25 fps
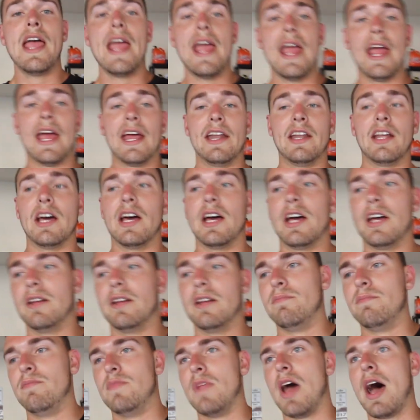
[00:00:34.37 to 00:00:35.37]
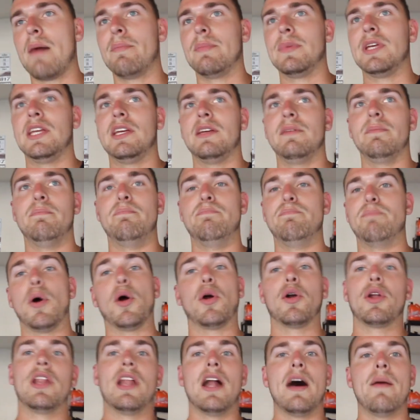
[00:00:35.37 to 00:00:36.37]
and not be
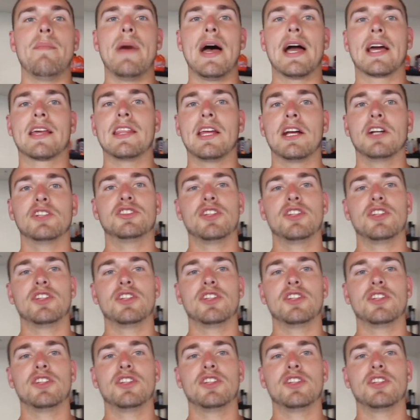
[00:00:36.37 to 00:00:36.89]
burning up back there.